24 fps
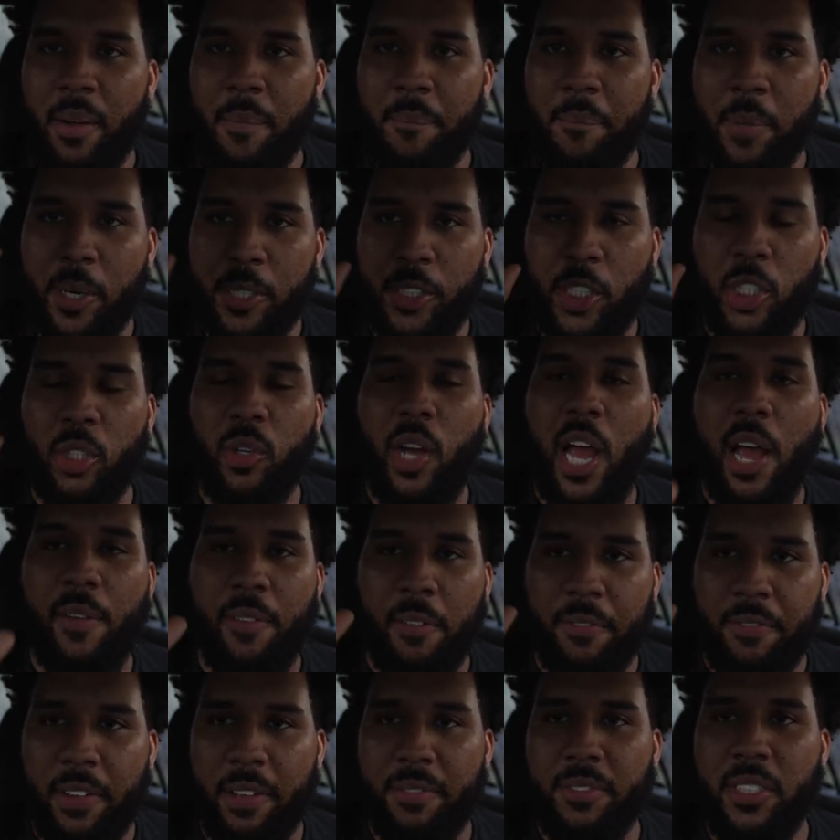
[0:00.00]
but you have
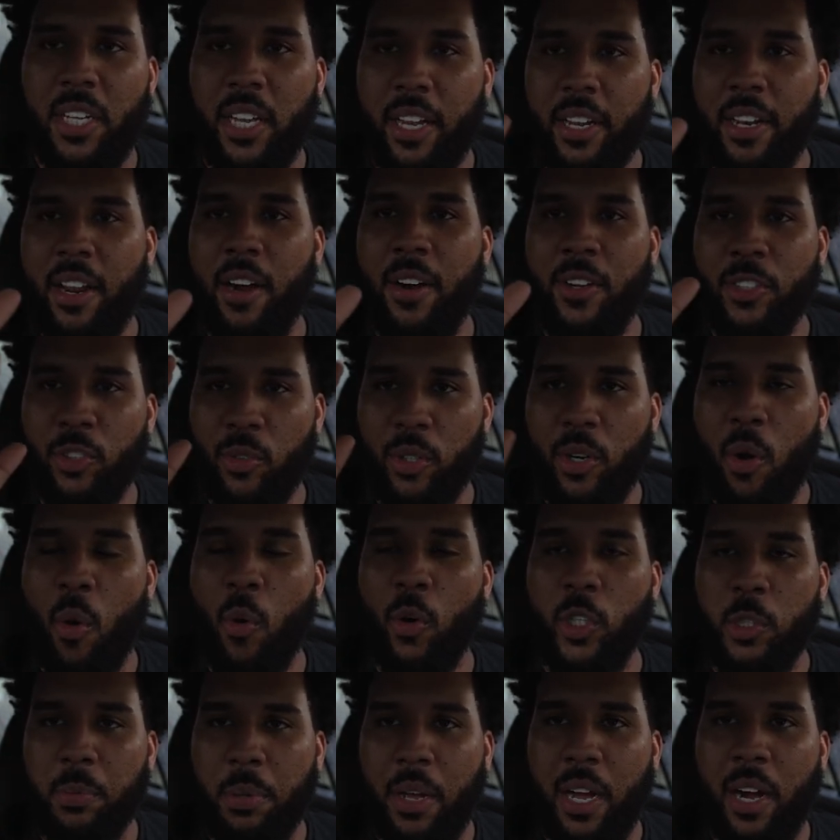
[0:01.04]
a 1,500
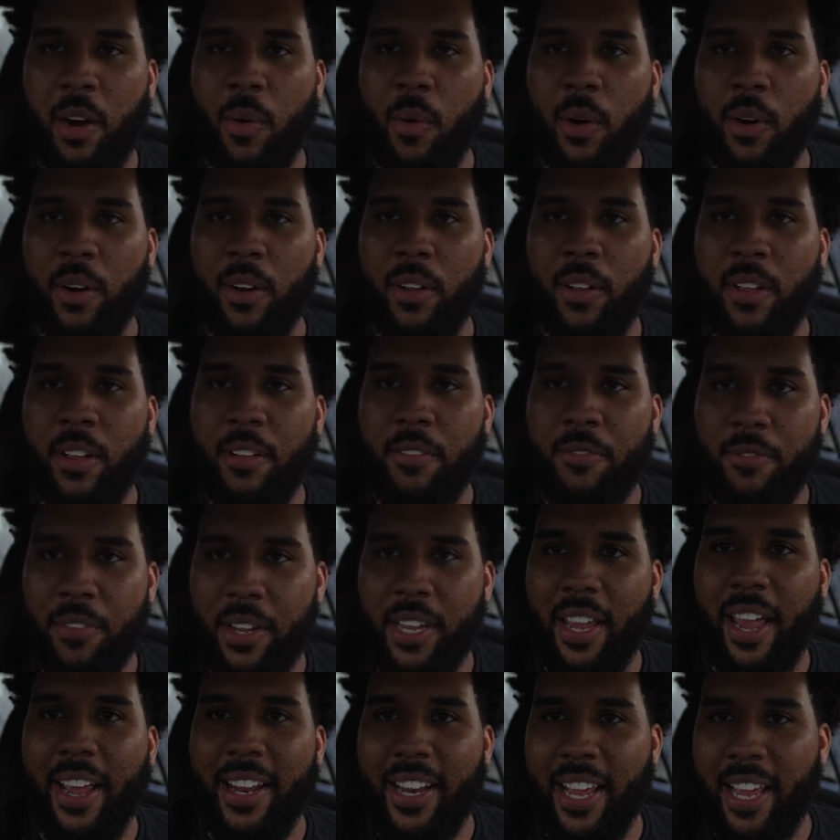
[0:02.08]
horsepower
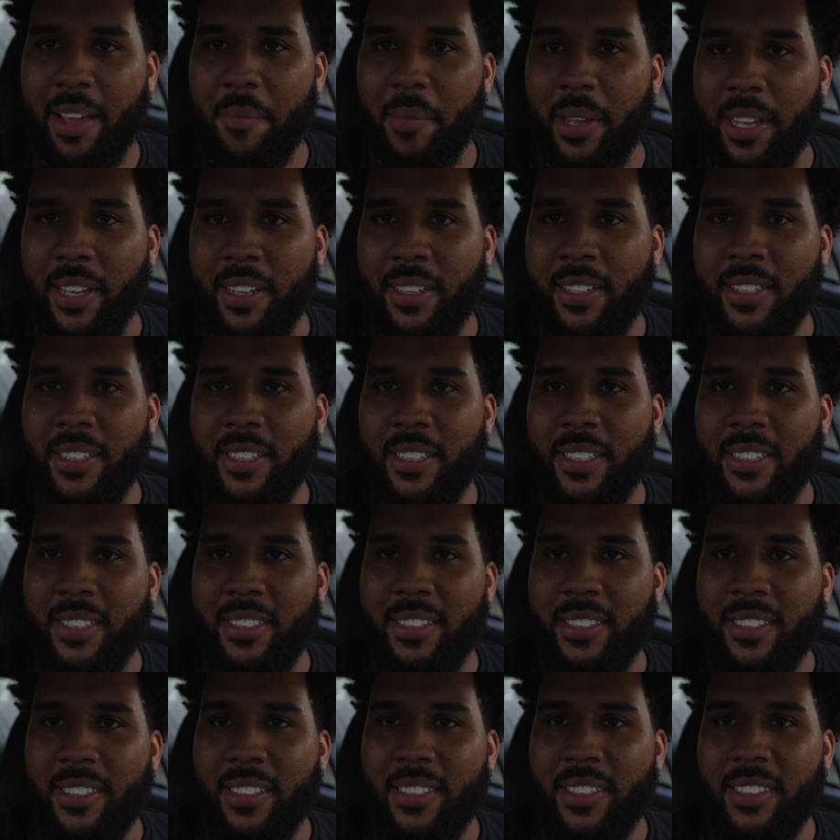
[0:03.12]
V8 Hemi.
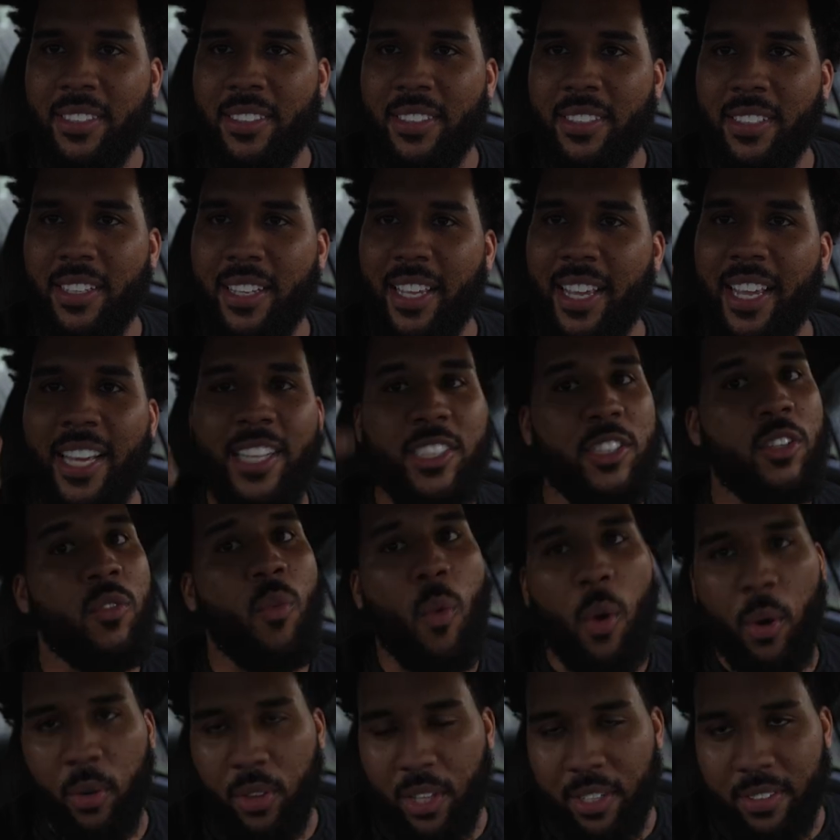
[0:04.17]
Is it
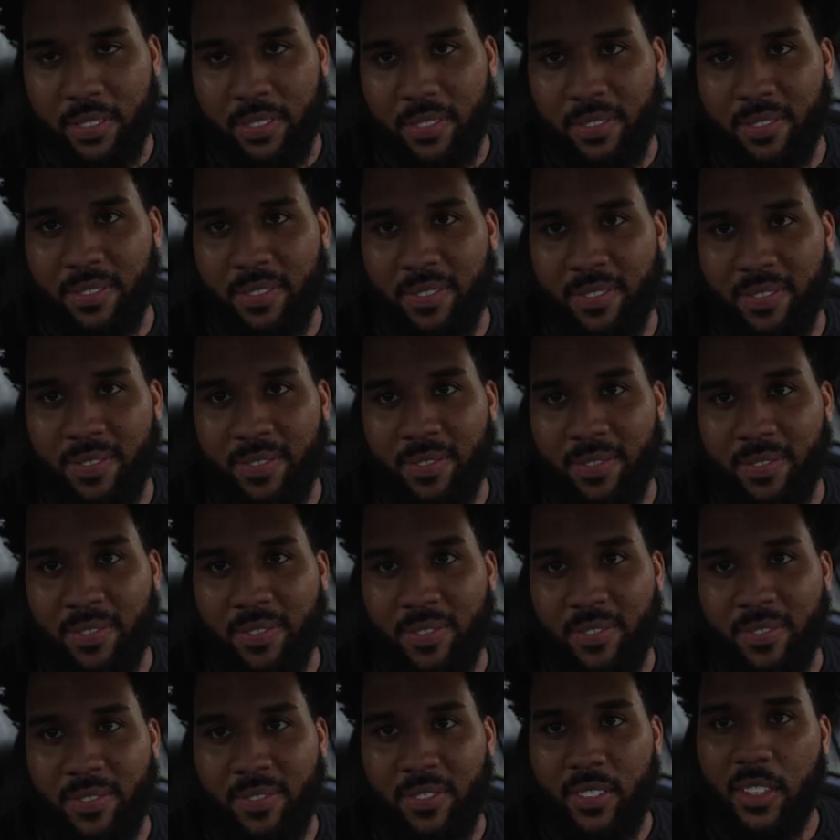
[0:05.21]
worth it?
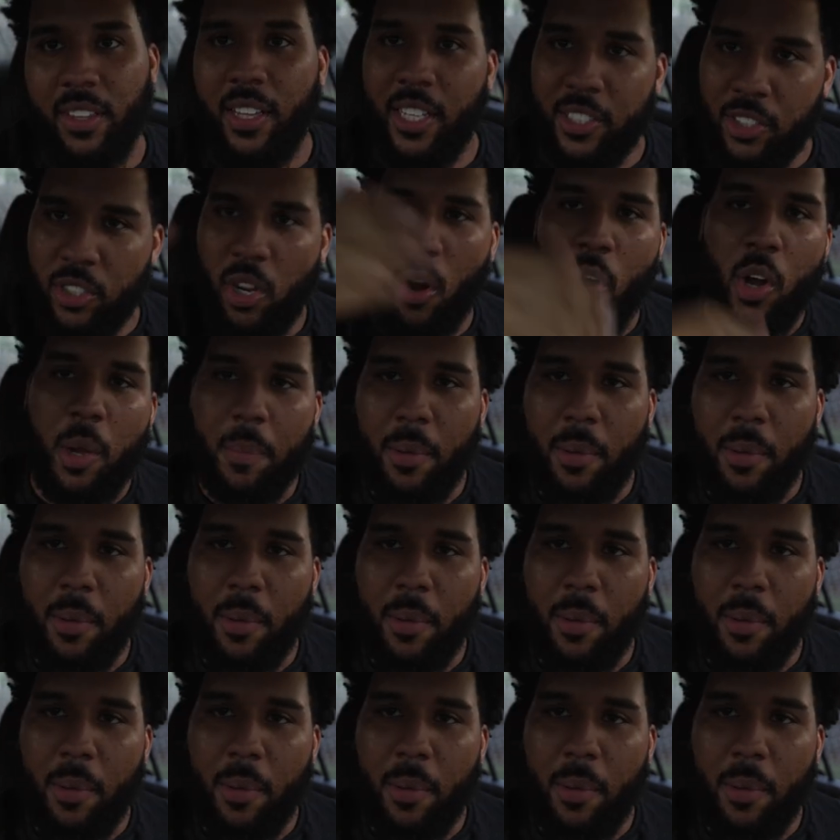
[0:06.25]
Let's talk